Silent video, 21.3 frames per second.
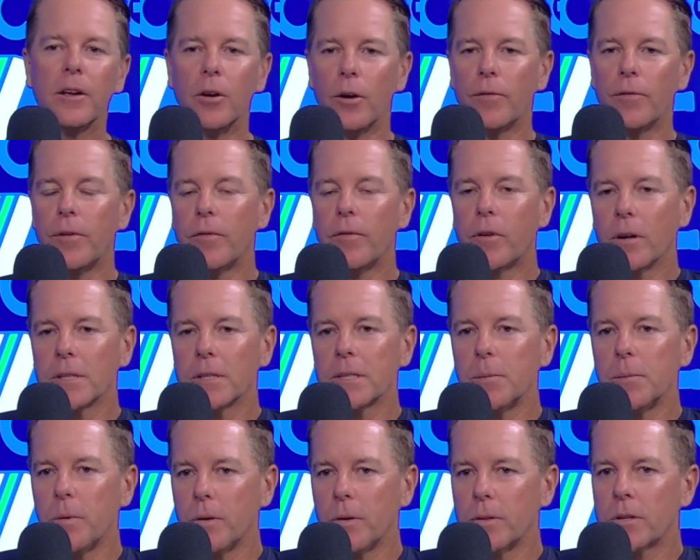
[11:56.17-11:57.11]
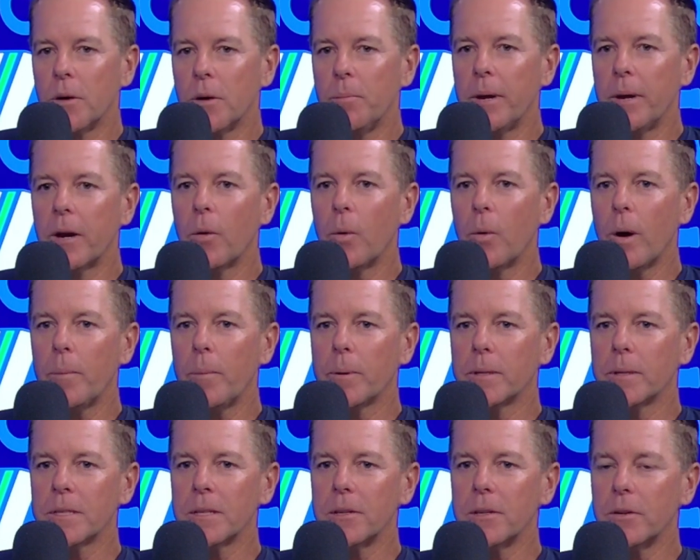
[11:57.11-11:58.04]
if you've got someone who's got bigger
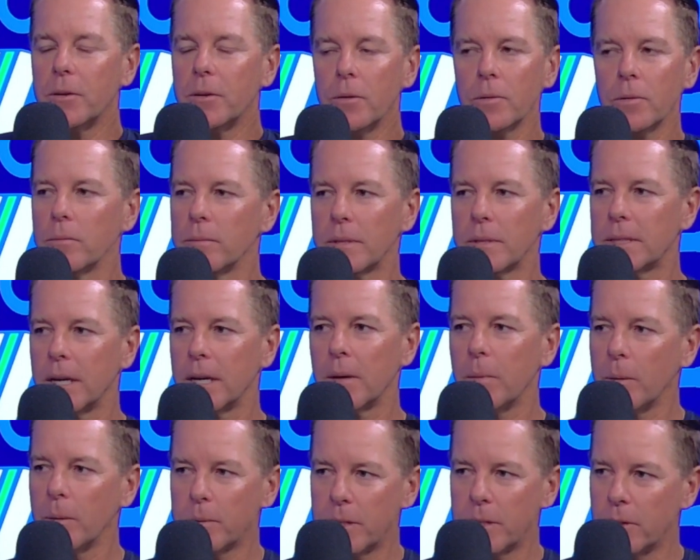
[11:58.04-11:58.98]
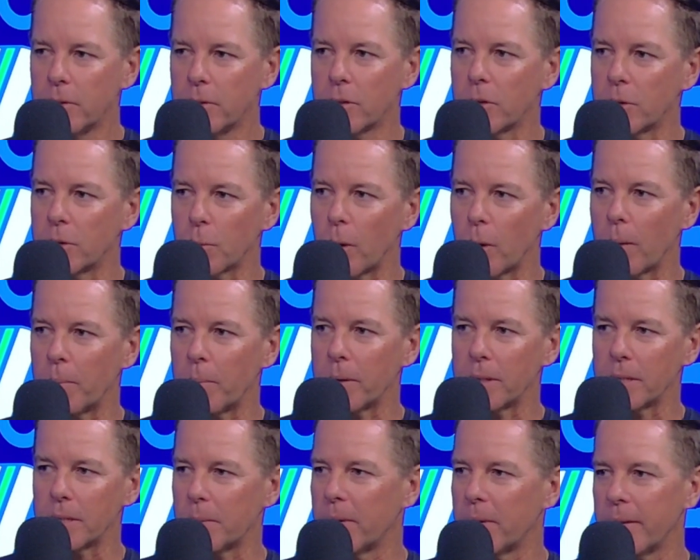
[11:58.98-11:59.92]
weapons than you, set them up to use those
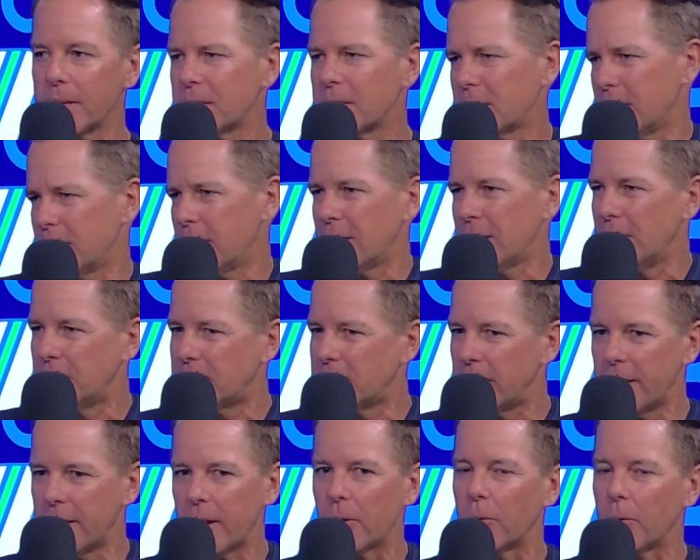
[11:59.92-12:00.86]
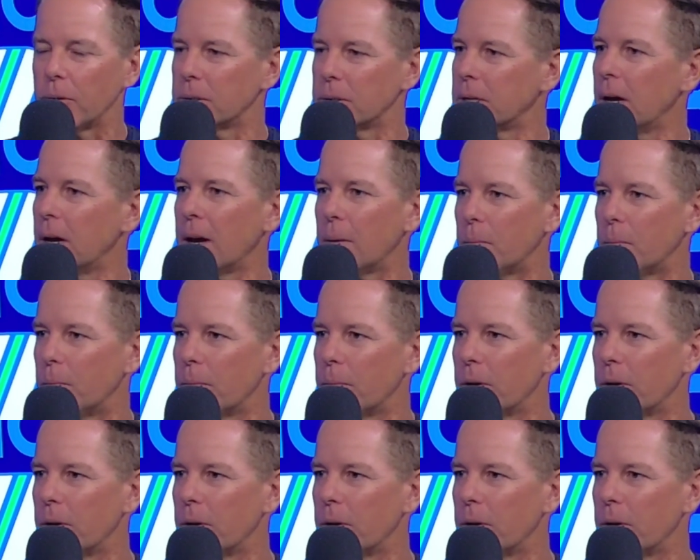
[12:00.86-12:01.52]
weapons. I mean you see that all the time.